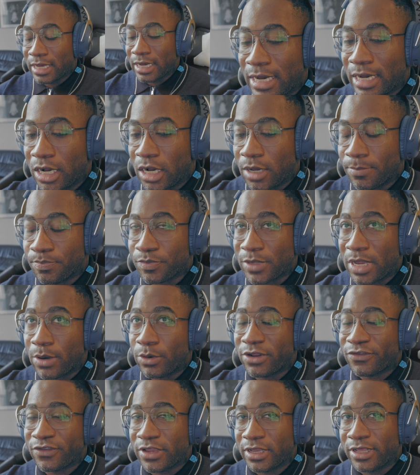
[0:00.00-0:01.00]
I want
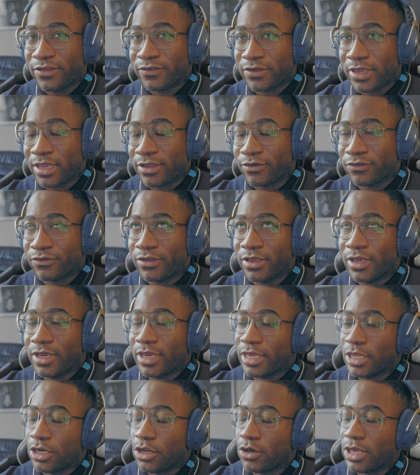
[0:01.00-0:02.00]
to say in this case,
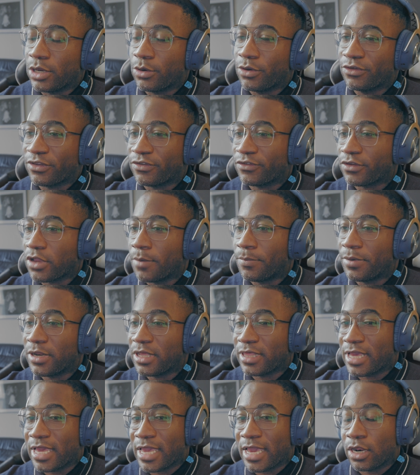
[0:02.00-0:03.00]
it was this company
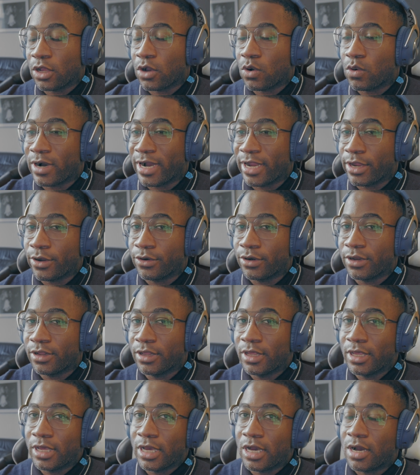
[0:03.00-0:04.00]
that had acquired
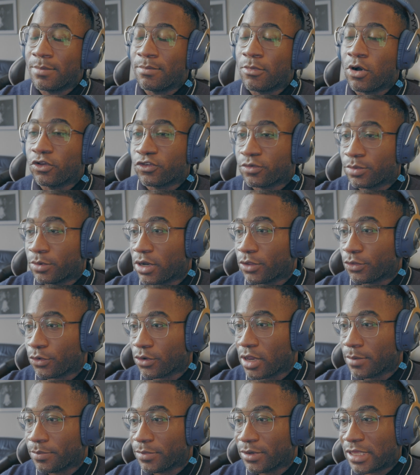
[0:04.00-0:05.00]
multiple other
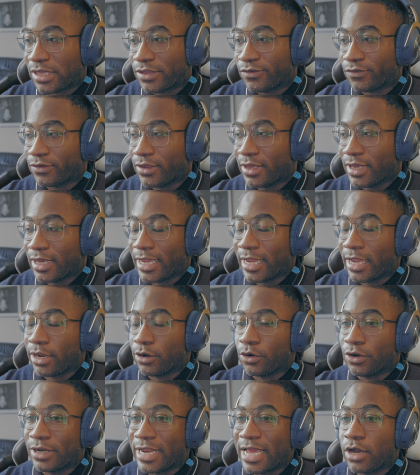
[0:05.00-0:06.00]
companies, and
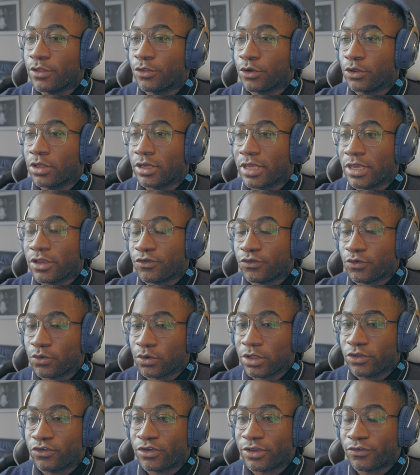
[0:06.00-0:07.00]
they're looking
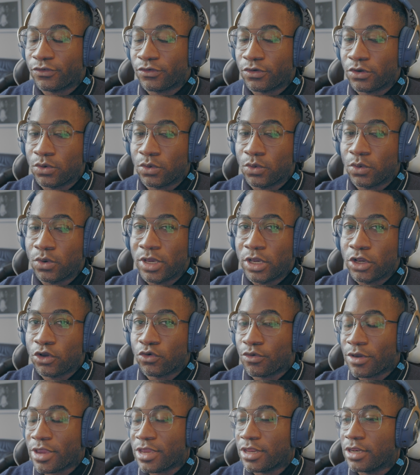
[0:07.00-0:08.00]
sort of just to
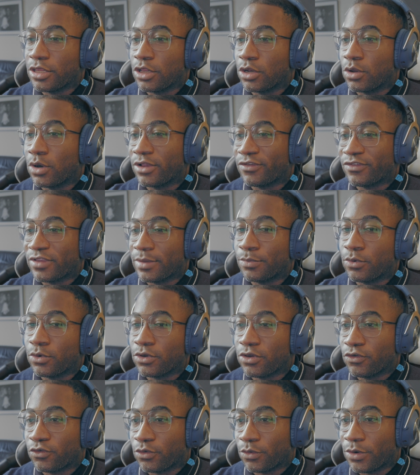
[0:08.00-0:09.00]
create a simple
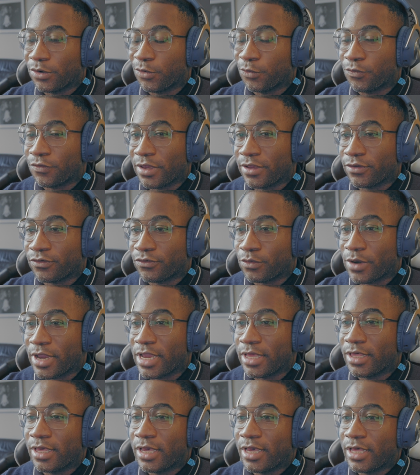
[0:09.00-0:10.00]
user interface,
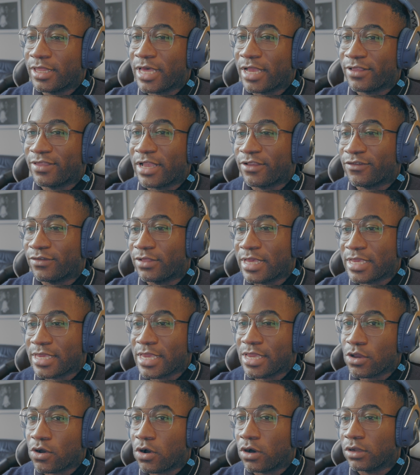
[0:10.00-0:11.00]
right? That's
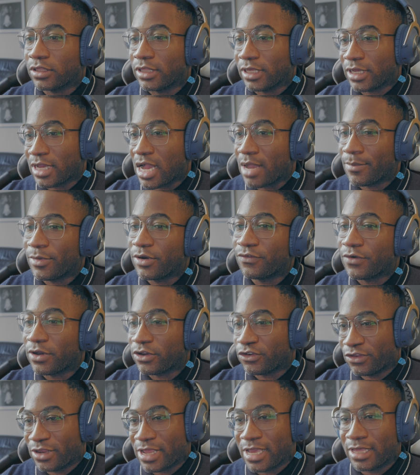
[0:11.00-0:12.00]
linking all of the common
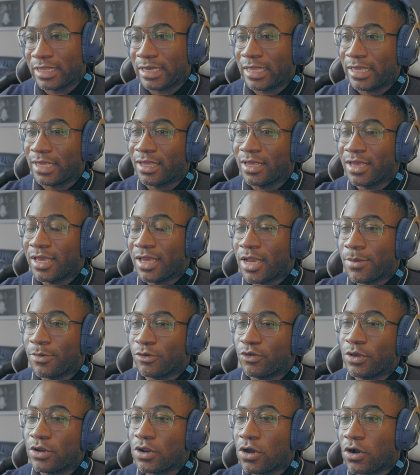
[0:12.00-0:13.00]
functionality
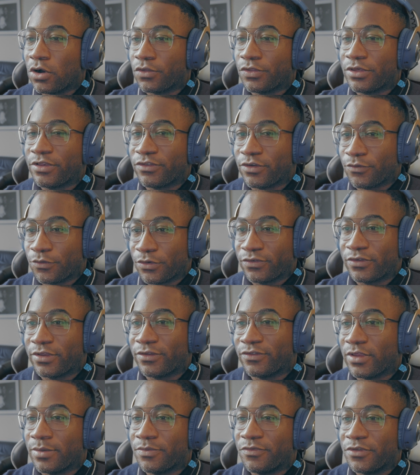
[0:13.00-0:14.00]
between all these different
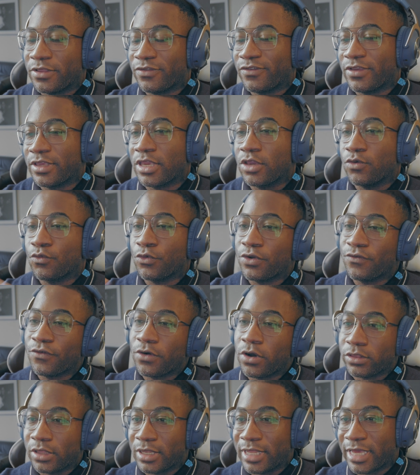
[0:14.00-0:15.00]
systems and to get rid of
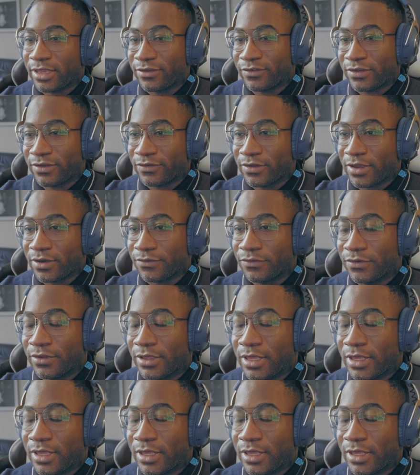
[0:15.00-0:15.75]
all the legacy stuff.